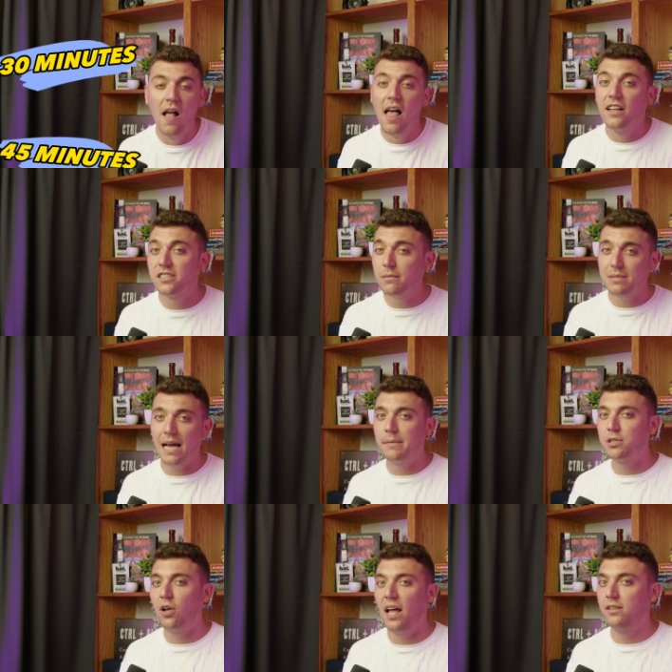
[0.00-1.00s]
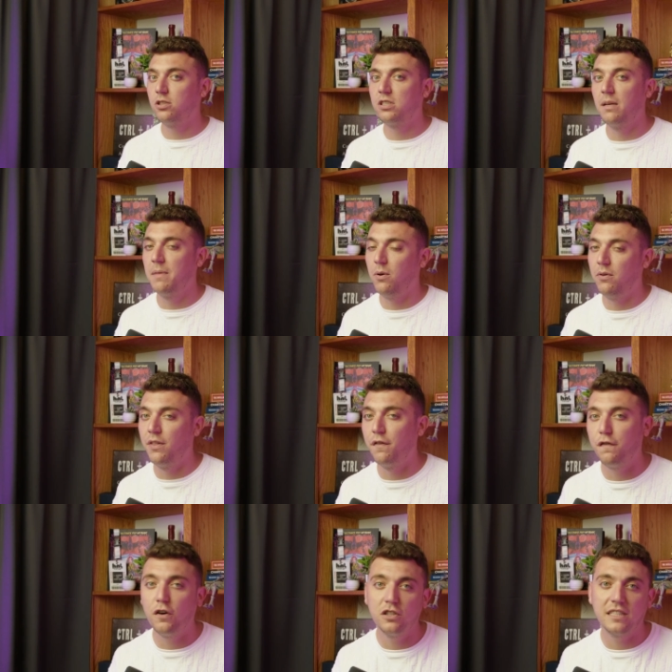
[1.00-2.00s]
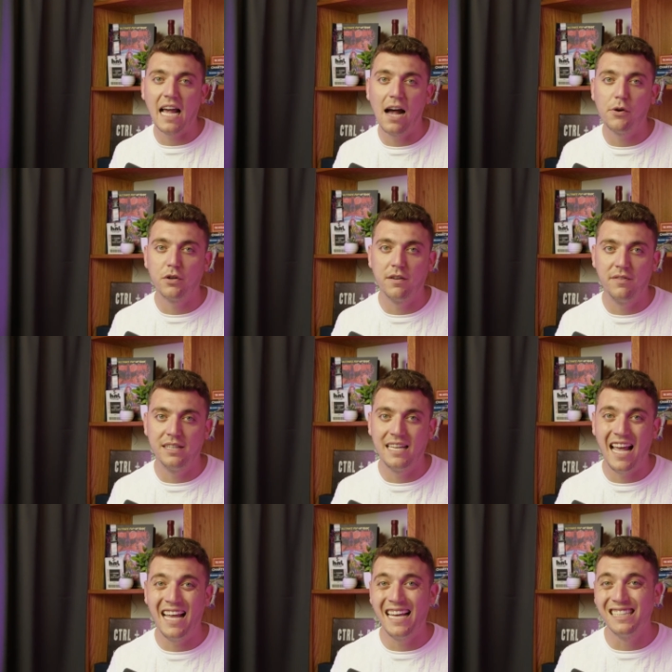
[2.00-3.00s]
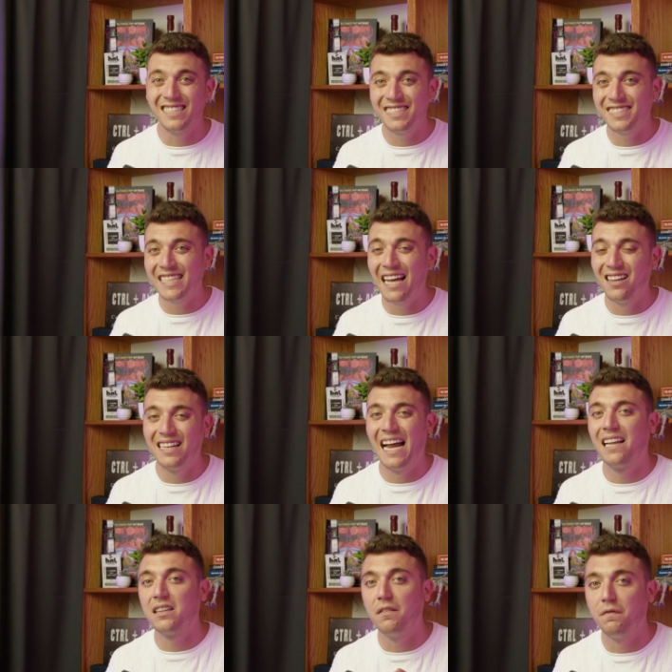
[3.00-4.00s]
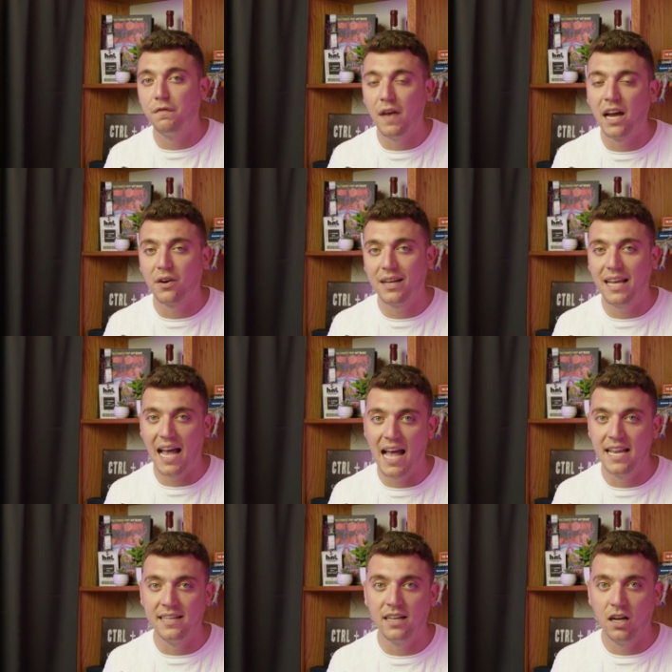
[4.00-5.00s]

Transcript: Sometimes I'll enter something within the first hour of the day and sell it at the very end